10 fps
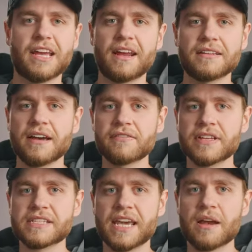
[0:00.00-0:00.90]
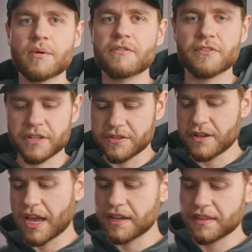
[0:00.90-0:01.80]
and I love this camera for
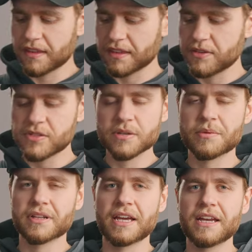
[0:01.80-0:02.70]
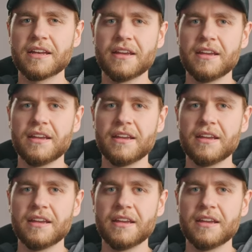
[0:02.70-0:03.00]
you, anything YouTube related.